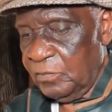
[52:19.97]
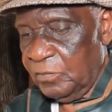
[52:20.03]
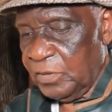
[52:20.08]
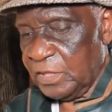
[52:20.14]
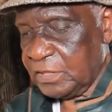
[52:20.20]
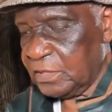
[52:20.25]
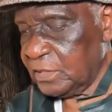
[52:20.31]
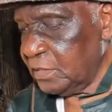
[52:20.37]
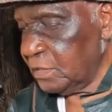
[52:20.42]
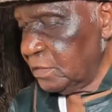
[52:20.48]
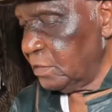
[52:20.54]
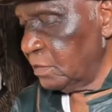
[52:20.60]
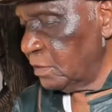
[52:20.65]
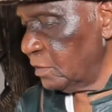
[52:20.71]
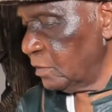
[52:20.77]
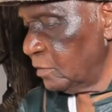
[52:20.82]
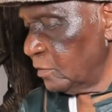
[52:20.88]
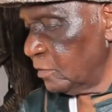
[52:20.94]
But
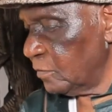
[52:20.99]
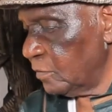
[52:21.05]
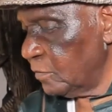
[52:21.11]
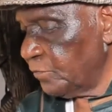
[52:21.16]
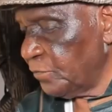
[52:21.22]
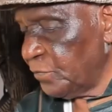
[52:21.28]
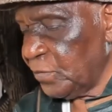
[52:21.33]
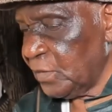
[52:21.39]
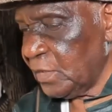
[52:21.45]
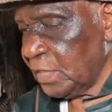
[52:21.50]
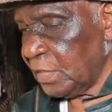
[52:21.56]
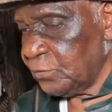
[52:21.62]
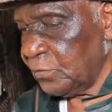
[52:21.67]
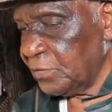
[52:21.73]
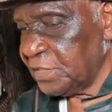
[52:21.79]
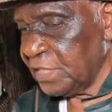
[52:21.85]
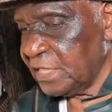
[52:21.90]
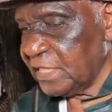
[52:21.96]
I
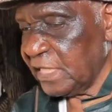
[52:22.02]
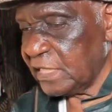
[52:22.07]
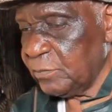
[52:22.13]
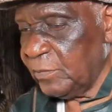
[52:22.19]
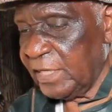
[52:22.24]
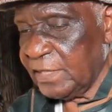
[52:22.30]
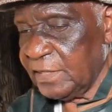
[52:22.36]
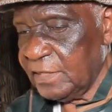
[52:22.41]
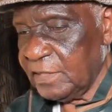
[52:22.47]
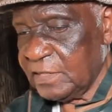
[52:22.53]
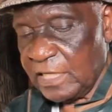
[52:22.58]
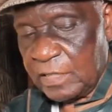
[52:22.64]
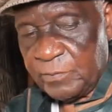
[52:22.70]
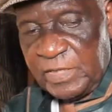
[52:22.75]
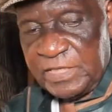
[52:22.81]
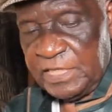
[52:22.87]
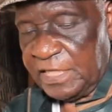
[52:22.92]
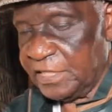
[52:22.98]
don't think that
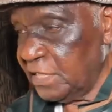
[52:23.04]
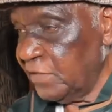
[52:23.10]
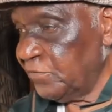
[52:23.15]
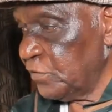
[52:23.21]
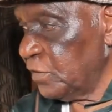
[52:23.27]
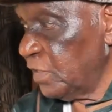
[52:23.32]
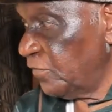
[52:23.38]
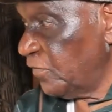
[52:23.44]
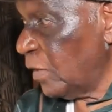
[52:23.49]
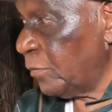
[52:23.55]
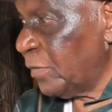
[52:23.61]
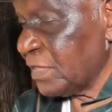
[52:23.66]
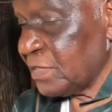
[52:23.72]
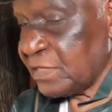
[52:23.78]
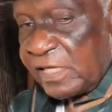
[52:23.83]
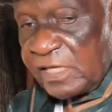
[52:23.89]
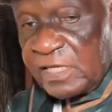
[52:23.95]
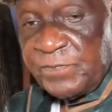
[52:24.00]
money had even a
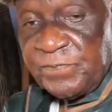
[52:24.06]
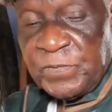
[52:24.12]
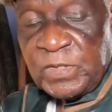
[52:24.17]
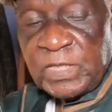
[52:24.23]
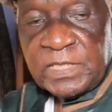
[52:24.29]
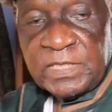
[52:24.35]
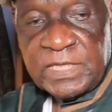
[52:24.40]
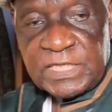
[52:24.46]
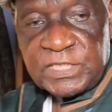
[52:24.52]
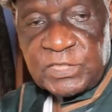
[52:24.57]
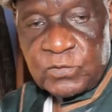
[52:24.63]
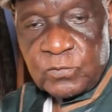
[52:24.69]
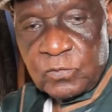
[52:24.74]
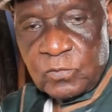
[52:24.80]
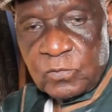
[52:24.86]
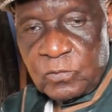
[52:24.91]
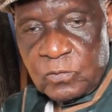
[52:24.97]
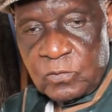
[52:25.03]
pharmacy next
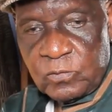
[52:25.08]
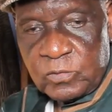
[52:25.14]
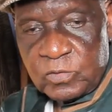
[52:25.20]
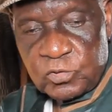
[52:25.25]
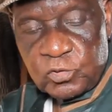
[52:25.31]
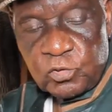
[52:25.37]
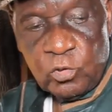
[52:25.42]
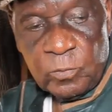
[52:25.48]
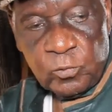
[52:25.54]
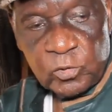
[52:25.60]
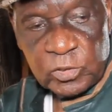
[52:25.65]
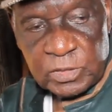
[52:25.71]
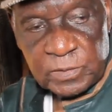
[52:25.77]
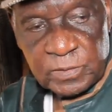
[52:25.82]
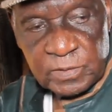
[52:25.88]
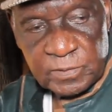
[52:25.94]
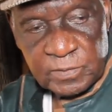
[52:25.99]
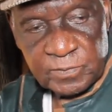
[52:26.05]
to
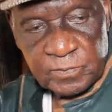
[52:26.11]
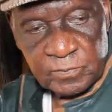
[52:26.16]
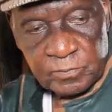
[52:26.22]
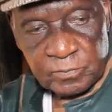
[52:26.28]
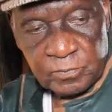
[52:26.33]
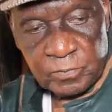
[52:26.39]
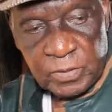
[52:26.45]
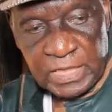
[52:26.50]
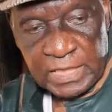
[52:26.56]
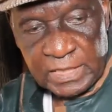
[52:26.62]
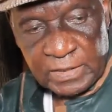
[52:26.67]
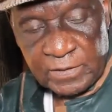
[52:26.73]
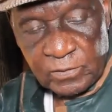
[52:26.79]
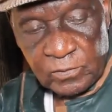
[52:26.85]
Slowboard Bar.